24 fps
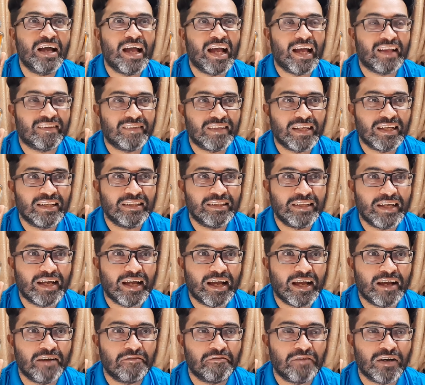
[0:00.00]
And then they
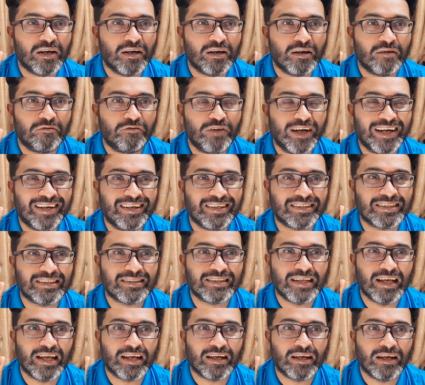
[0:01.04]
have uh, fragrances
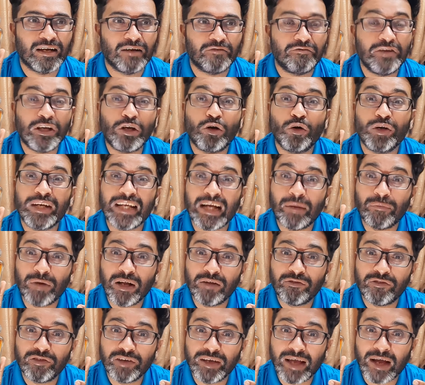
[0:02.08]
like uh, Fico di
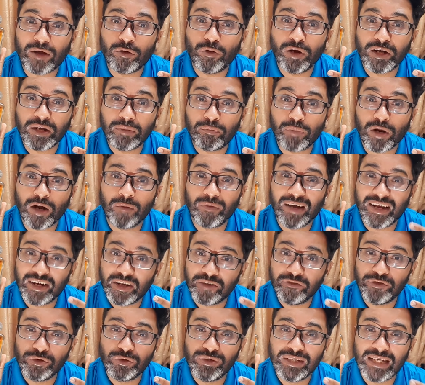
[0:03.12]
Amalfi, Acqua di Parma. I
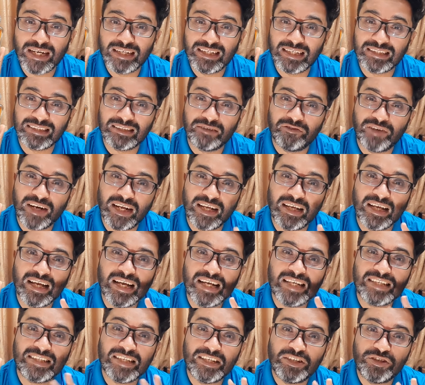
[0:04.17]
reviewed that. as a very
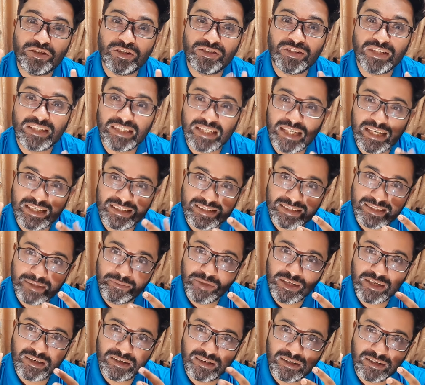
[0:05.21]
citrusy take,
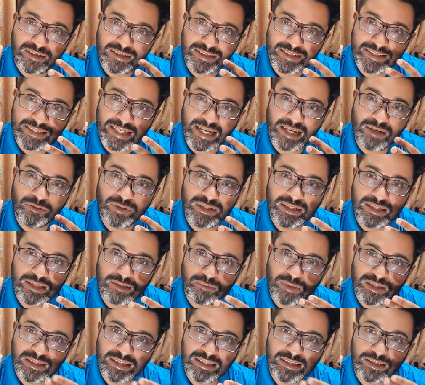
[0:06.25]
similar style with this,
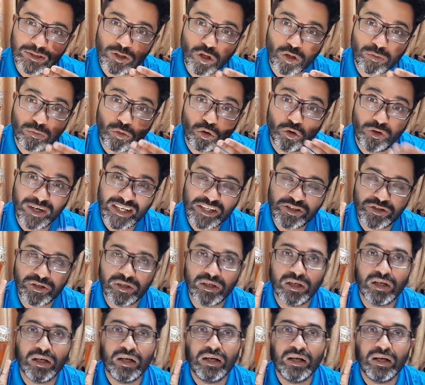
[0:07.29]
but this is a lot more richer.